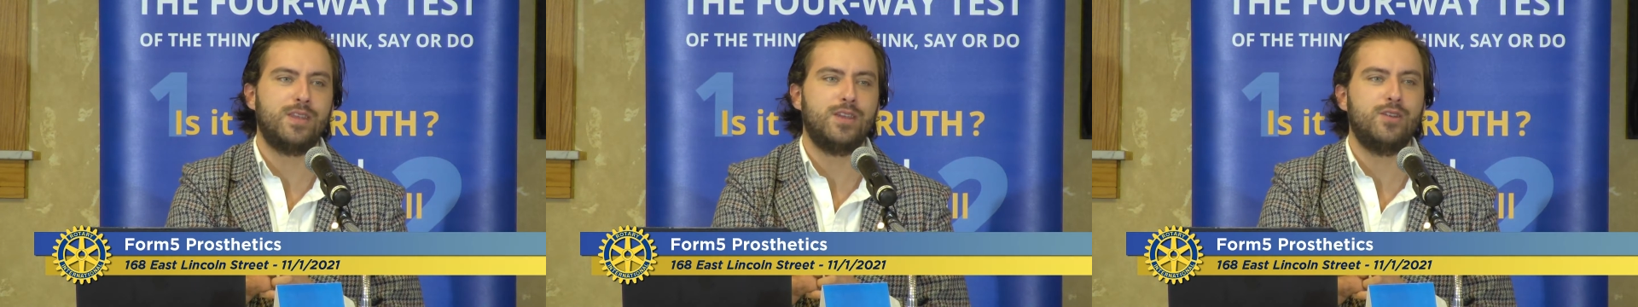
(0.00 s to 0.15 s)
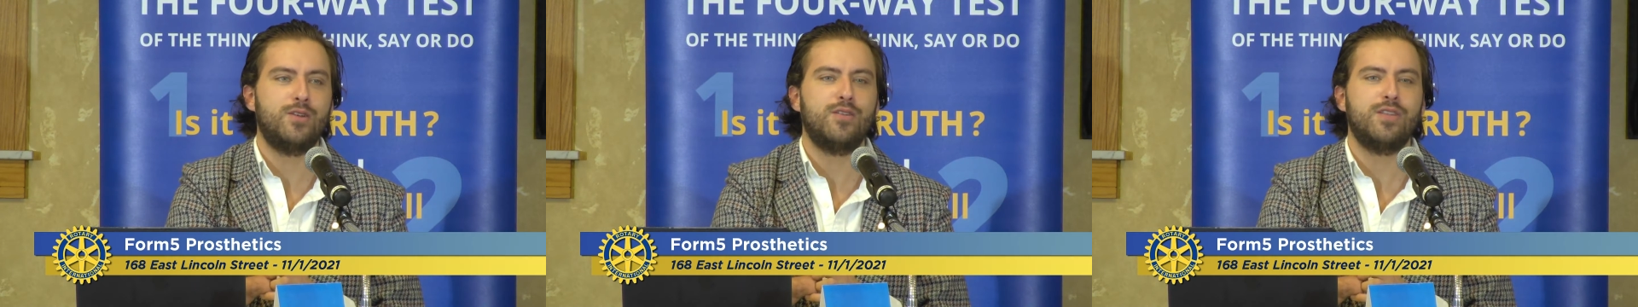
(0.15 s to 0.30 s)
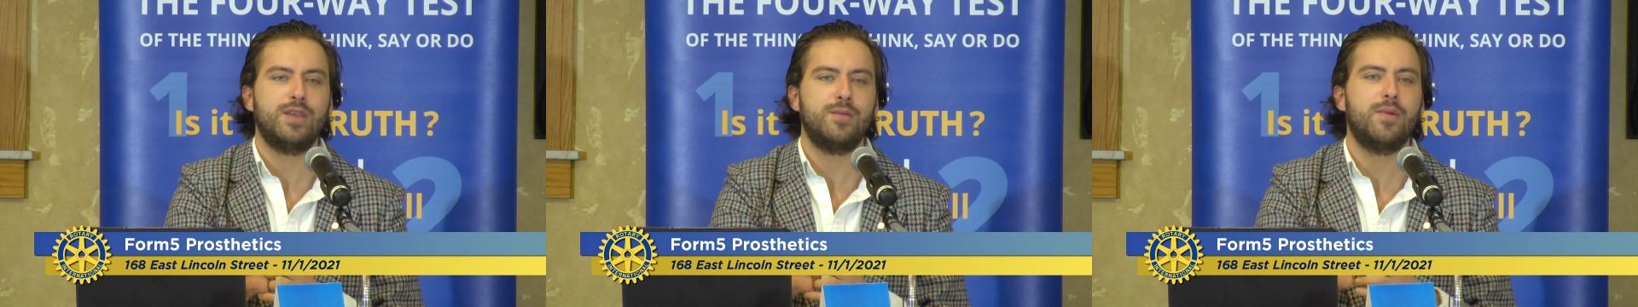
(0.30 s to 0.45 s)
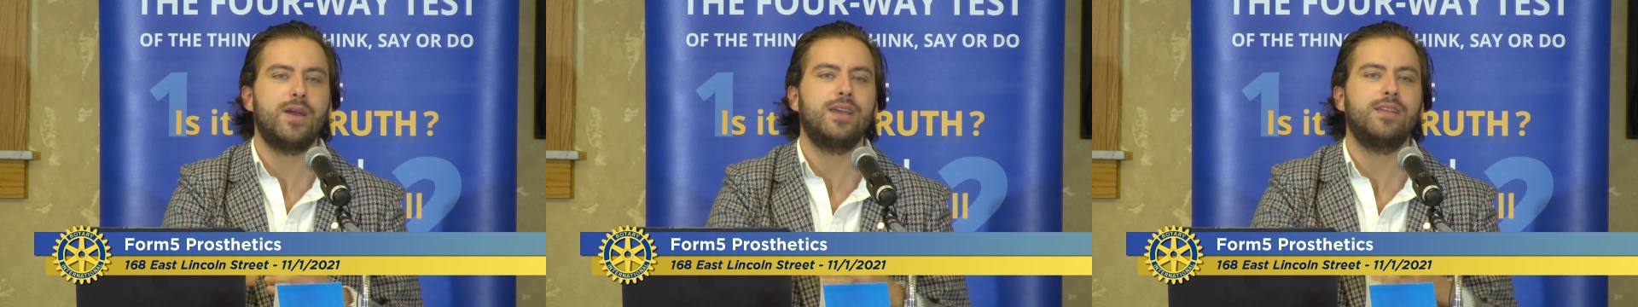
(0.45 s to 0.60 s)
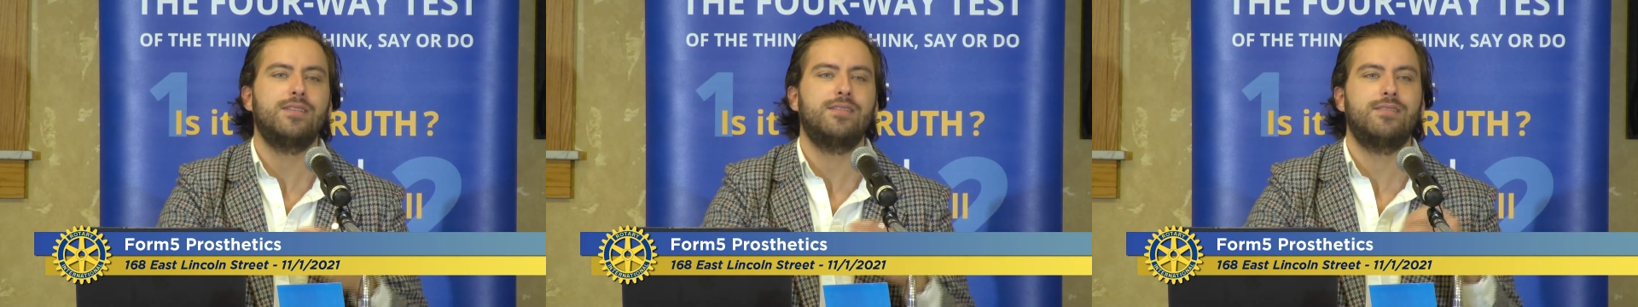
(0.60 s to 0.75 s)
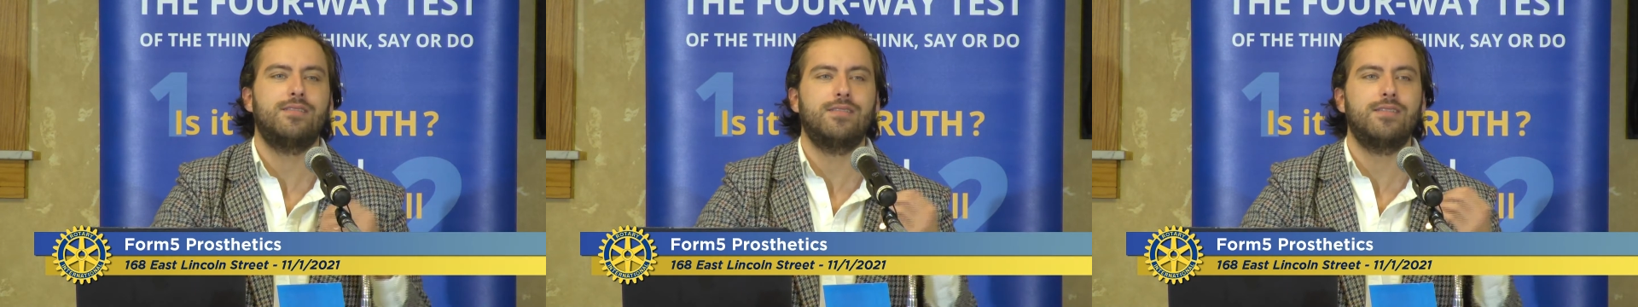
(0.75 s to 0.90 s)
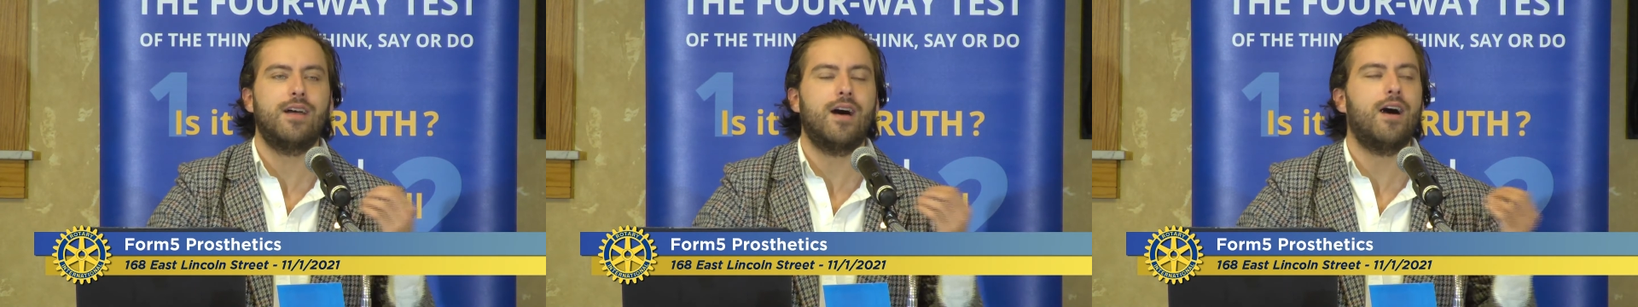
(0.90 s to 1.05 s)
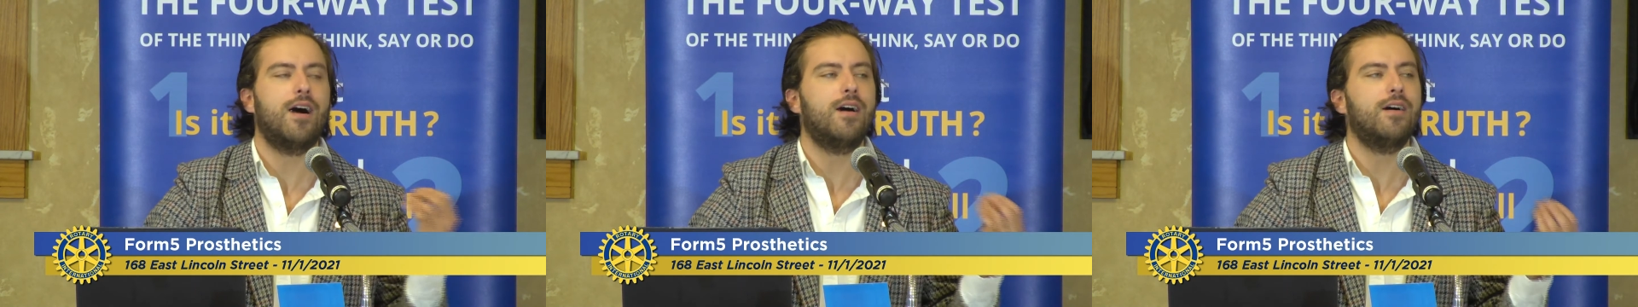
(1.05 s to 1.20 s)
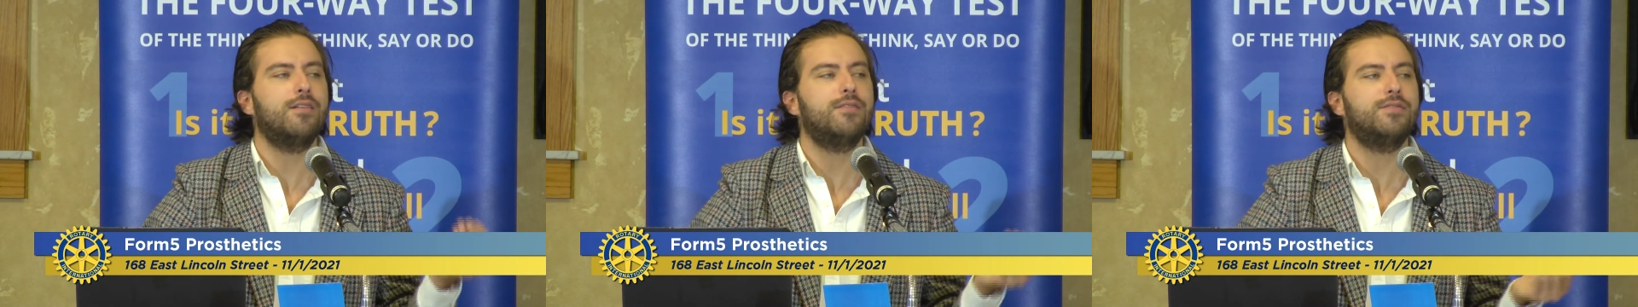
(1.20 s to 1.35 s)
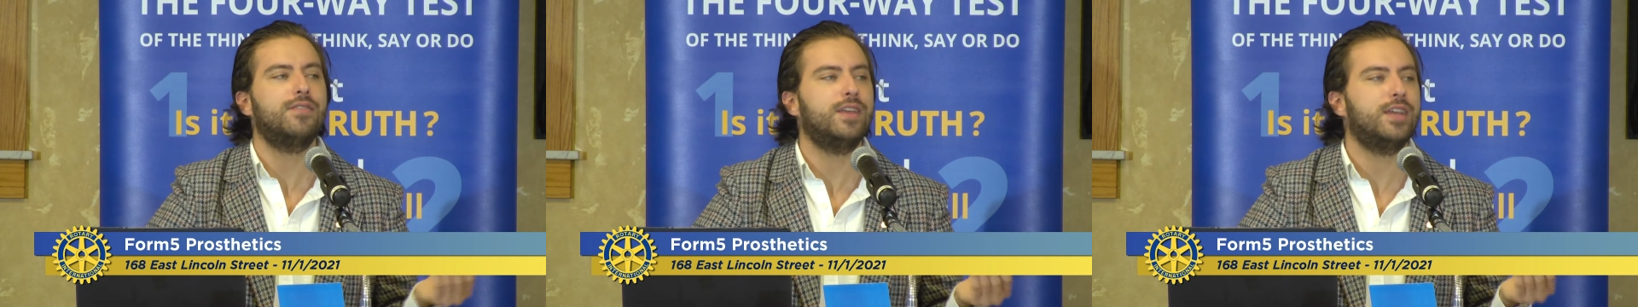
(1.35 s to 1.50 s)
you know, they might
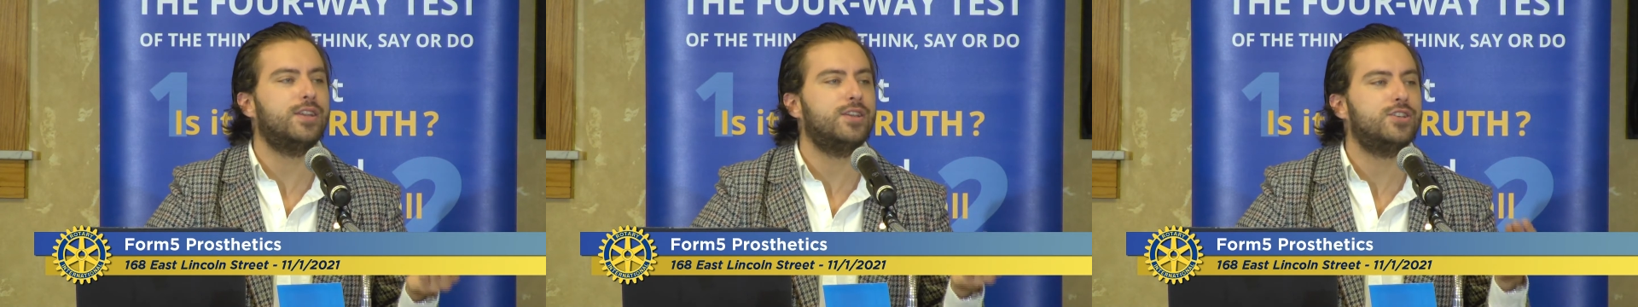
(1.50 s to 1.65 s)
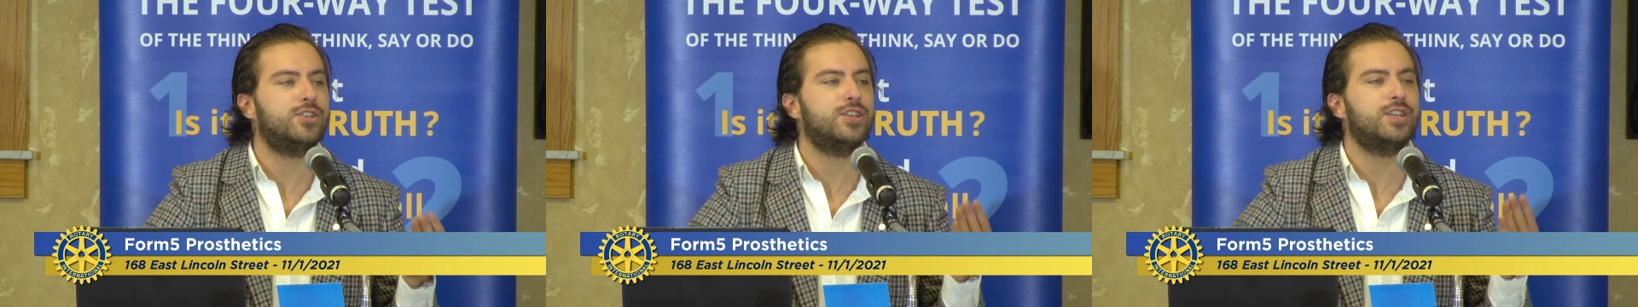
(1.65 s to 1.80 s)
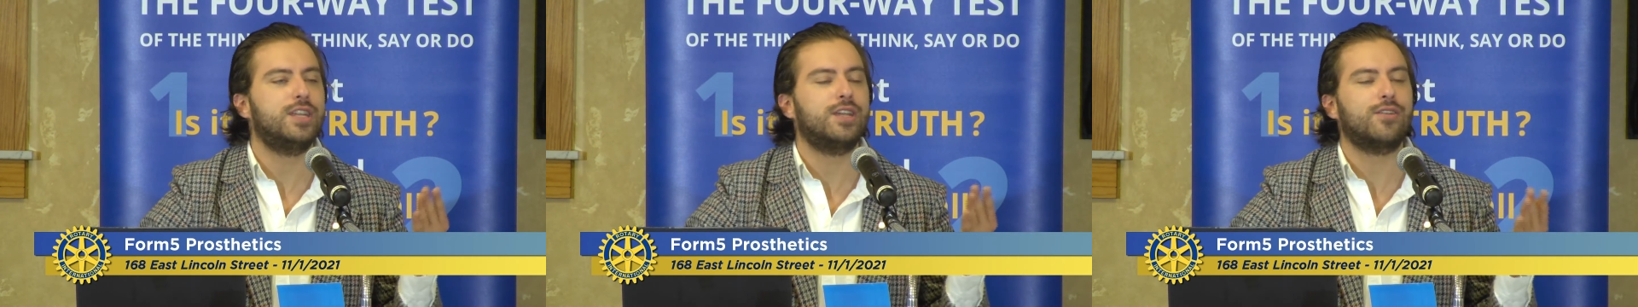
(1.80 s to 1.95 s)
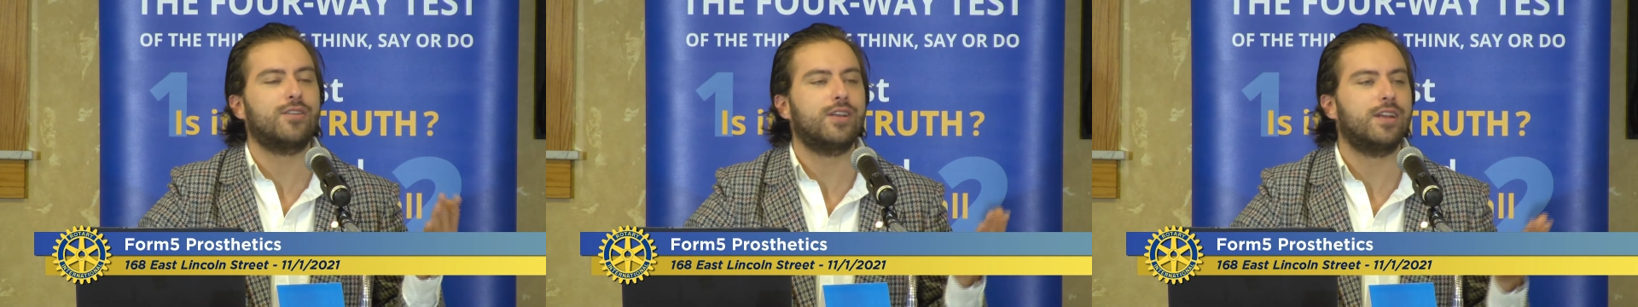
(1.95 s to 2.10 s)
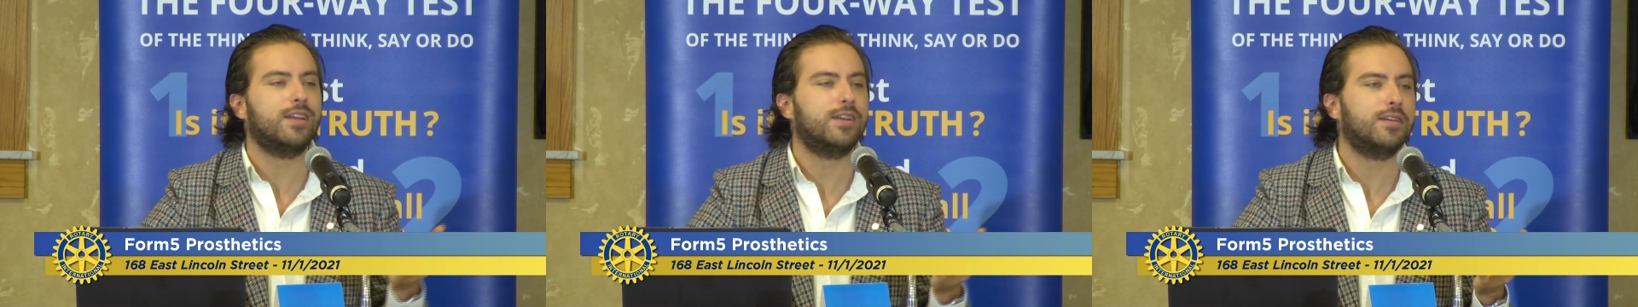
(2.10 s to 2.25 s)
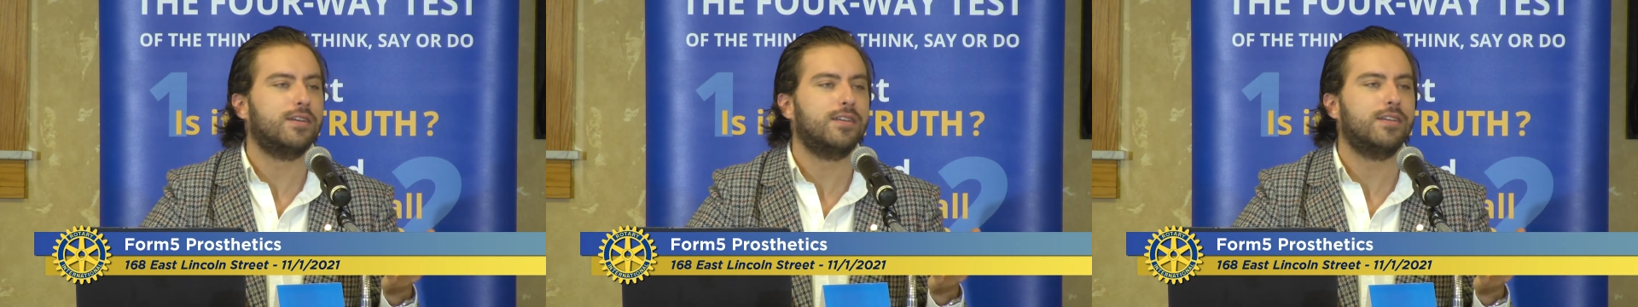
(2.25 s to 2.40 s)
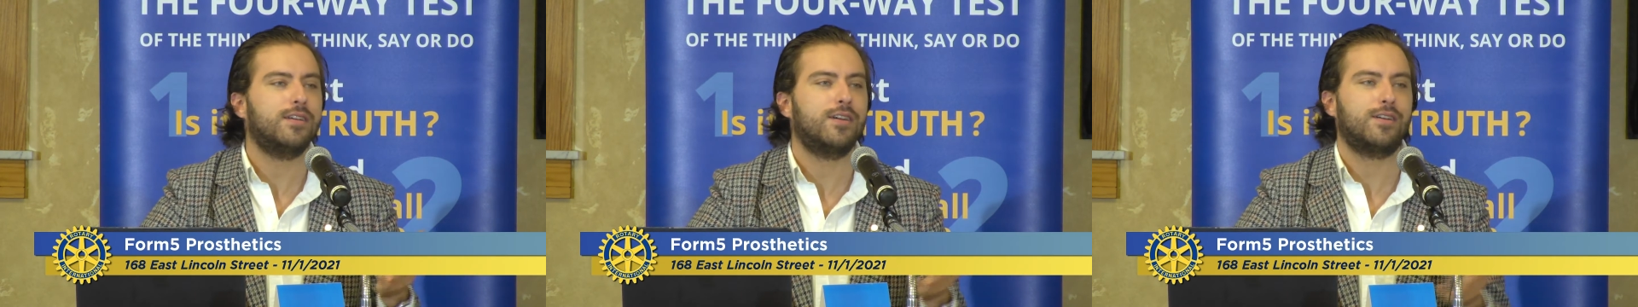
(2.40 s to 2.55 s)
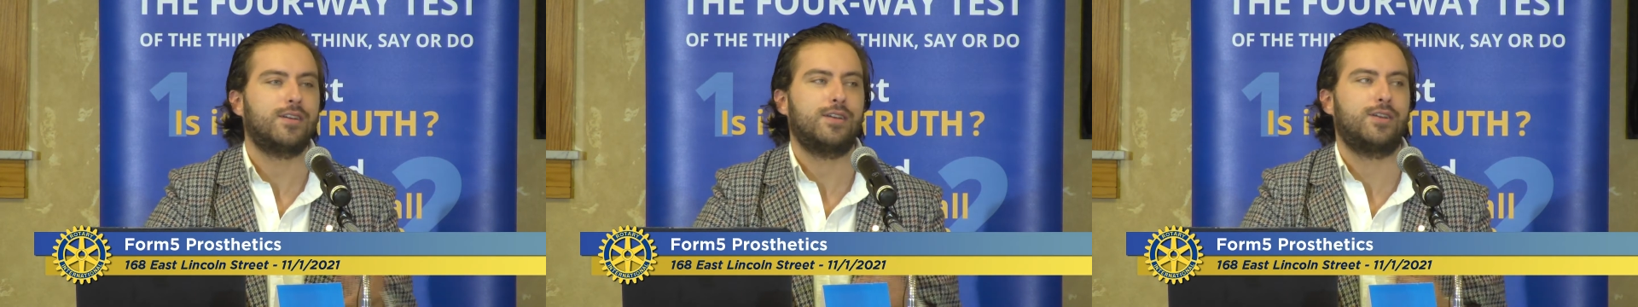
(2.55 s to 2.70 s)
love engineering